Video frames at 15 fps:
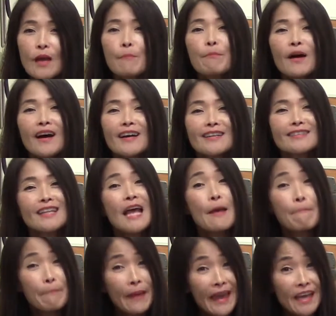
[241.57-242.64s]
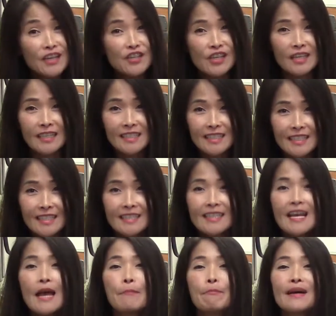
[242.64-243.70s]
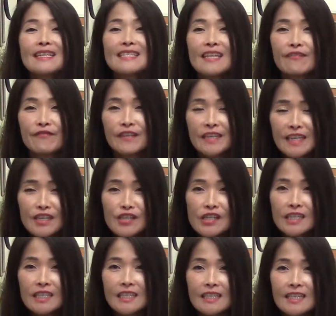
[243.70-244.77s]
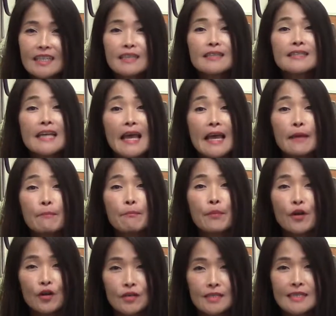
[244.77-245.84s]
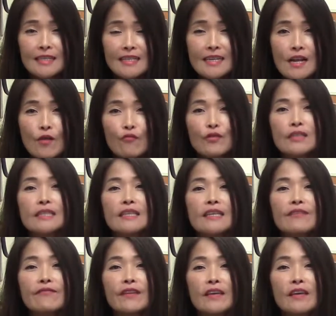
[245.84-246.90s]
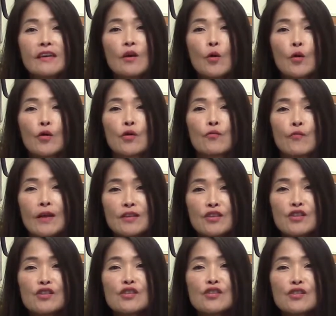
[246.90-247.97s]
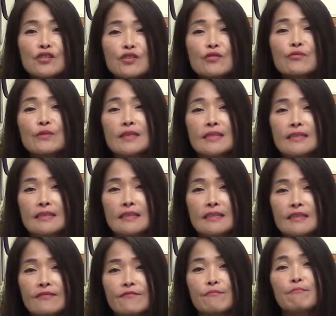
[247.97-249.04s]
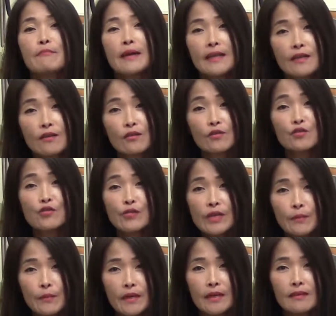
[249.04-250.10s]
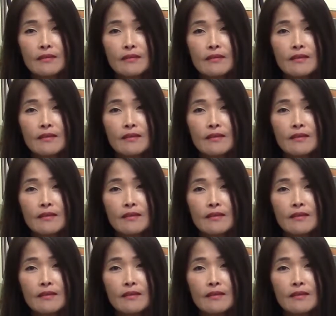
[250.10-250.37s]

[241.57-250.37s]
But patient by definition, is a person receiving or registered to receive medical treatment.